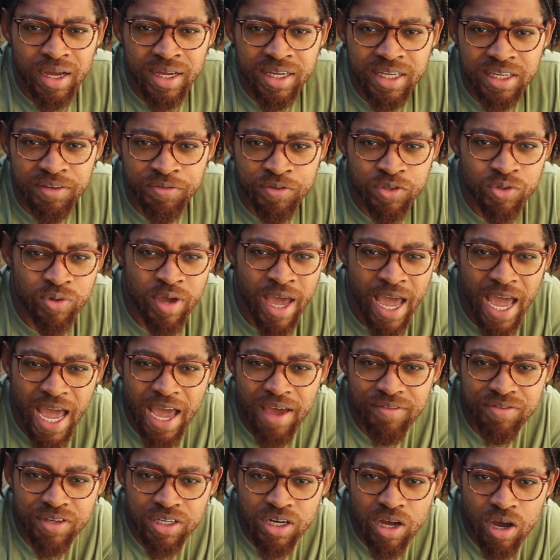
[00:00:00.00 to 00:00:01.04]
If you
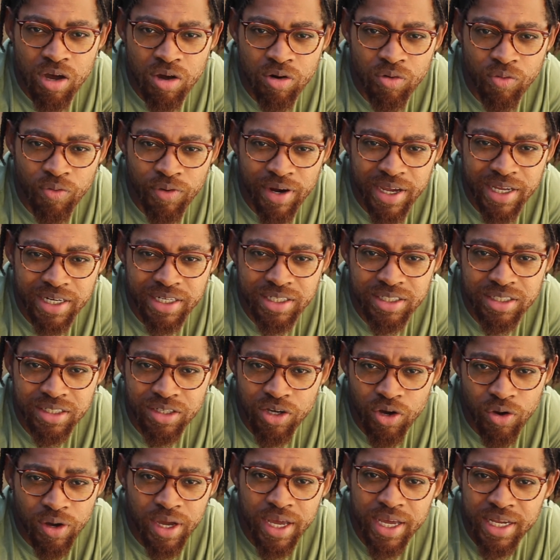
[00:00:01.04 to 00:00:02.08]
haven't already,
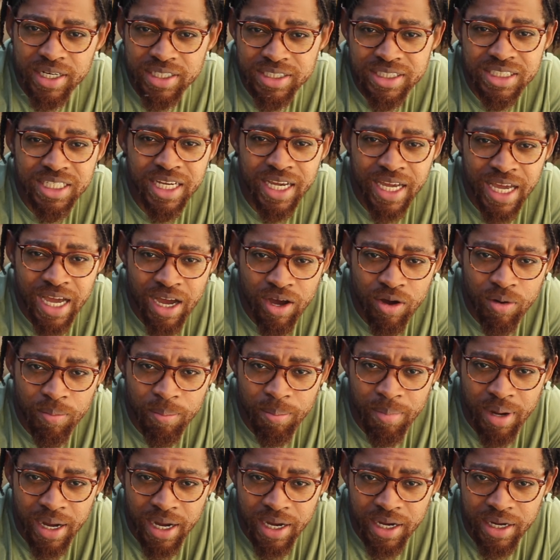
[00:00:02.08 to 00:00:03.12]
go ahead and check out
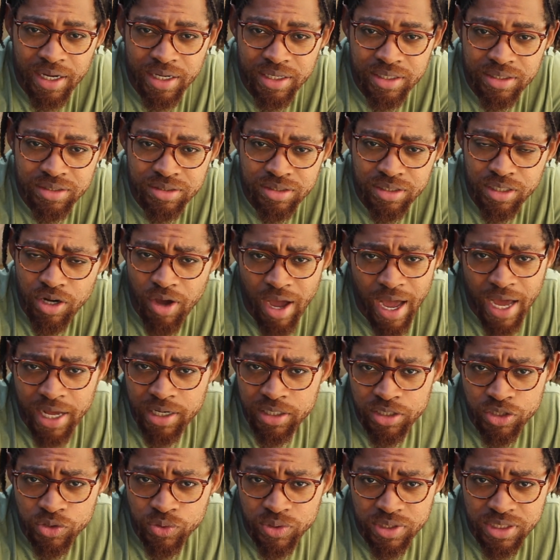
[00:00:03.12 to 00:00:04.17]
my how
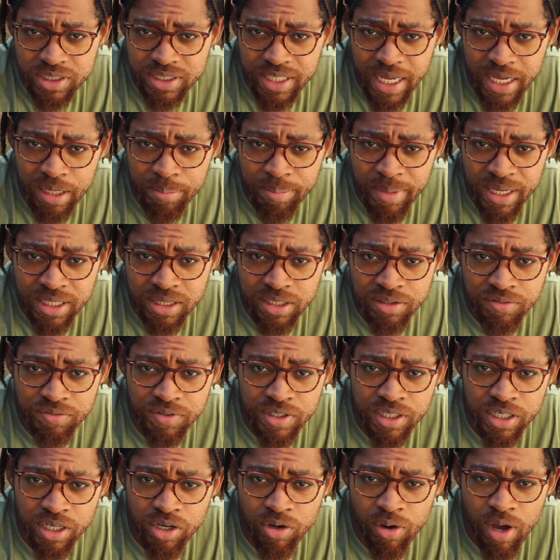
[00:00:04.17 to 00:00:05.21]
to do a snake method
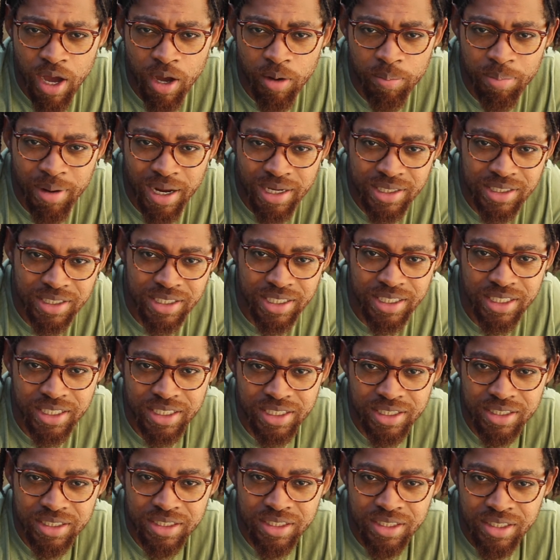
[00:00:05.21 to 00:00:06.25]
video. I'll probably link
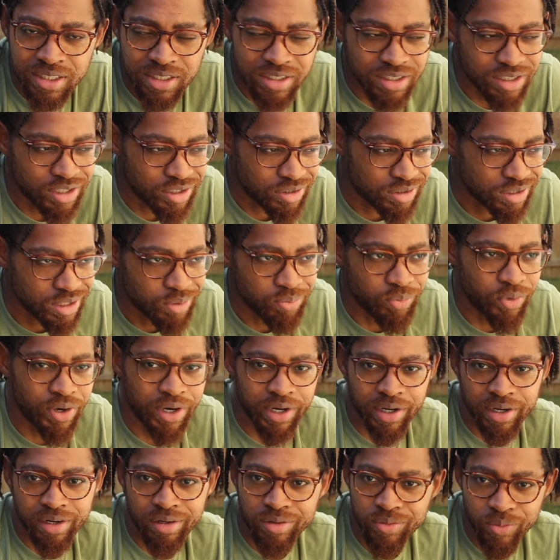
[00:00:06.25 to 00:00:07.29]
it
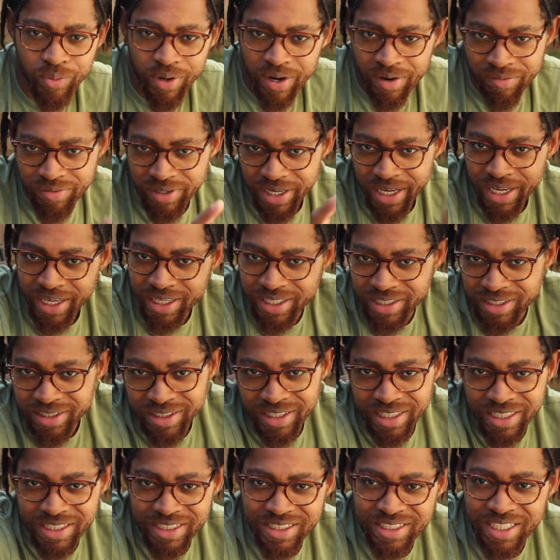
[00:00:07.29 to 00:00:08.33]
somewhere, wherever the heck it
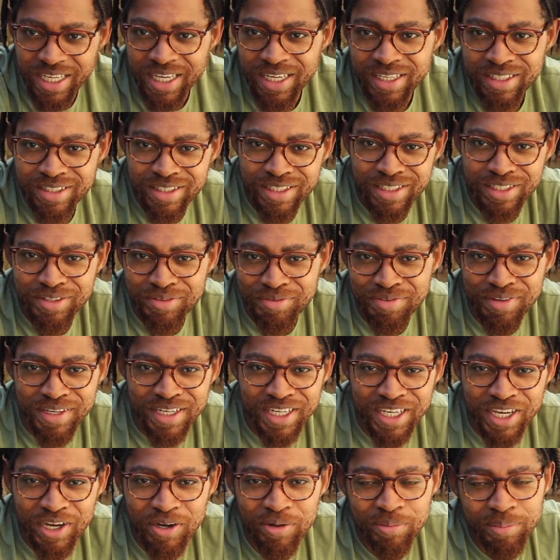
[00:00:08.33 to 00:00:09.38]
links at in the
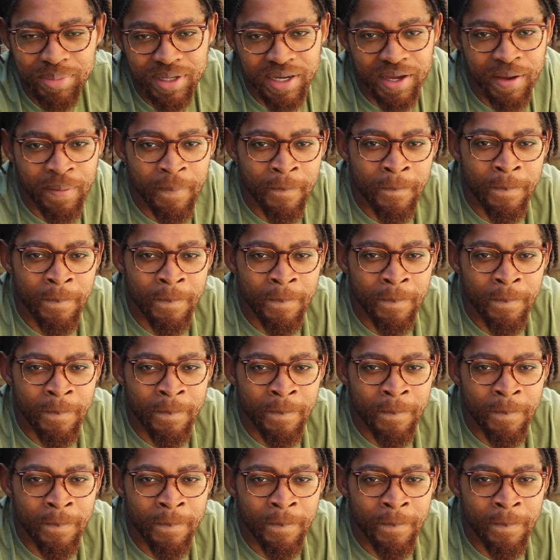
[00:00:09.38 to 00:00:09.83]
video, but